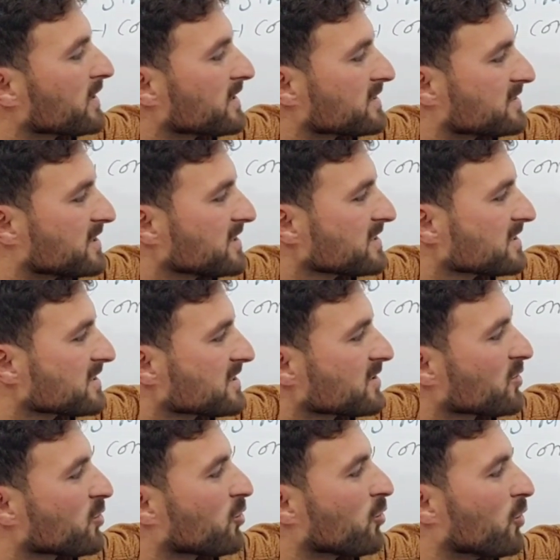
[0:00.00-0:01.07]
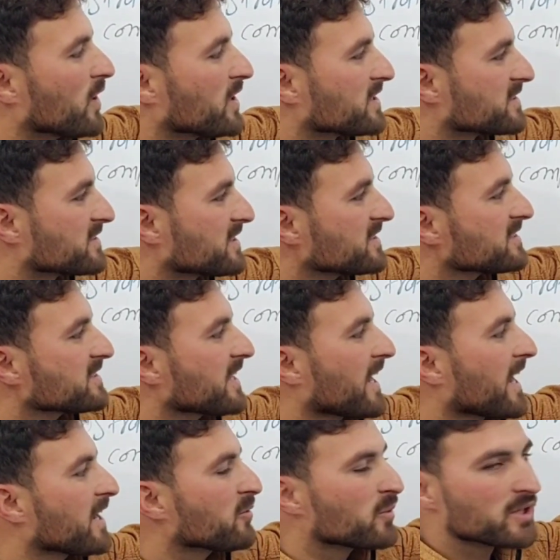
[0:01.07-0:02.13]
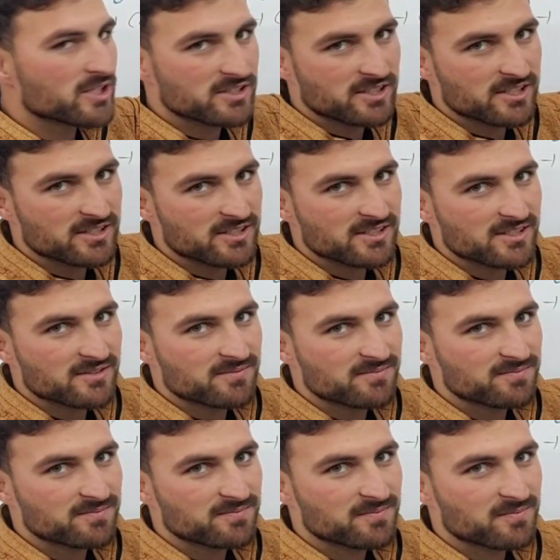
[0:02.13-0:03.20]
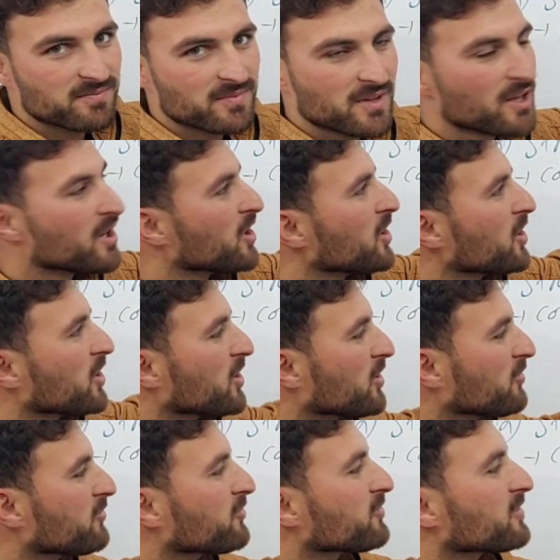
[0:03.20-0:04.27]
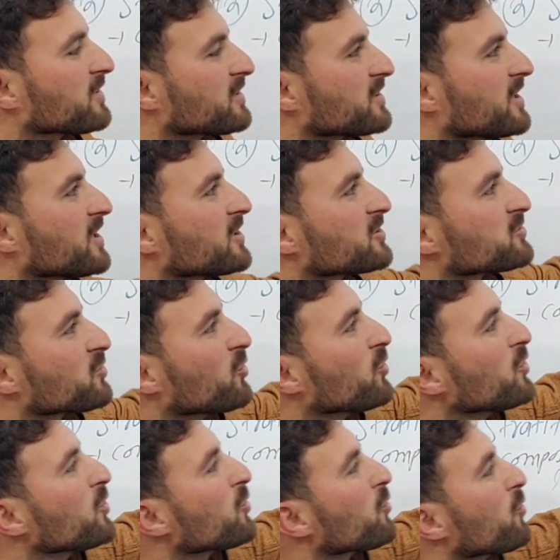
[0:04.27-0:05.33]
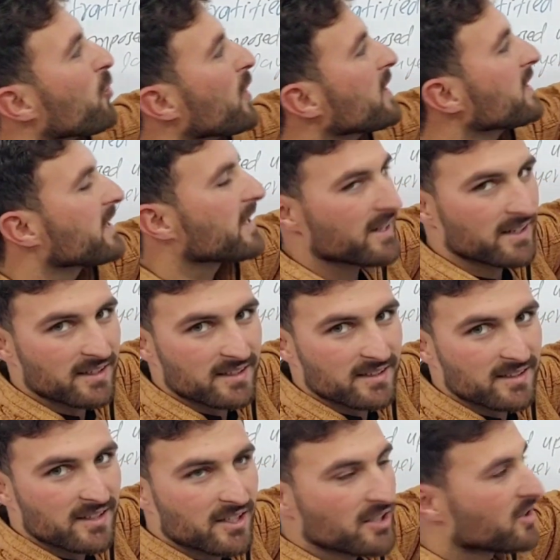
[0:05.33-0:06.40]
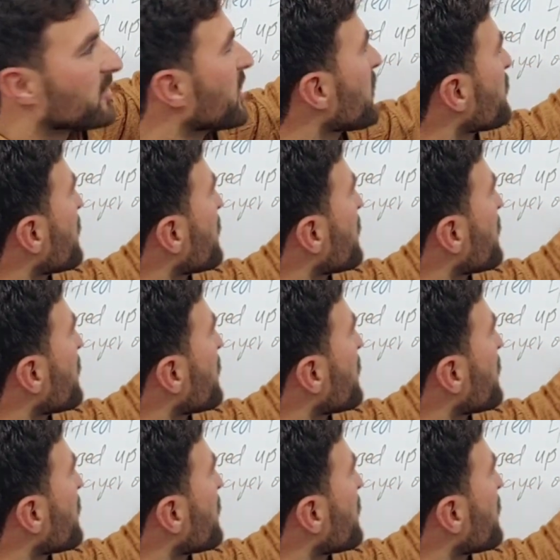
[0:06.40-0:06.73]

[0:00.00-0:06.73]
is this, one is this, and one is this. If there is only one layer, that